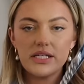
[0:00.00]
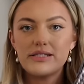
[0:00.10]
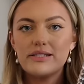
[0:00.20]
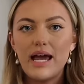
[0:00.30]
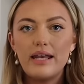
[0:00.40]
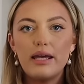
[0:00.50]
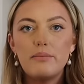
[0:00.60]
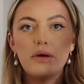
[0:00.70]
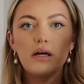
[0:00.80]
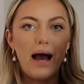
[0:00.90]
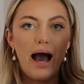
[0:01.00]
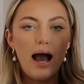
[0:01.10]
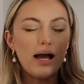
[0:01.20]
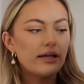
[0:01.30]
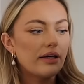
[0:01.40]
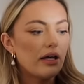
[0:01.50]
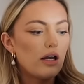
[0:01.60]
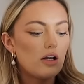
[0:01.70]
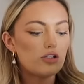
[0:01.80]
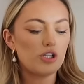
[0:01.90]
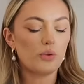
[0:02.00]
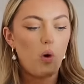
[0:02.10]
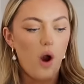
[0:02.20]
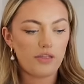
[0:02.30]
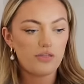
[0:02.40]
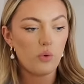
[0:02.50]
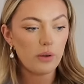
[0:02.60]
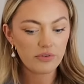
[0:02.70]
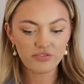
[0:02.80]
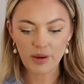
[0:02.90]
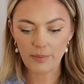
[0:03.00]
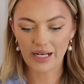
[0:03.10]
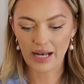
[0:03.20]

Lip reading: this denim bag. Do you know what? I thought it would fit my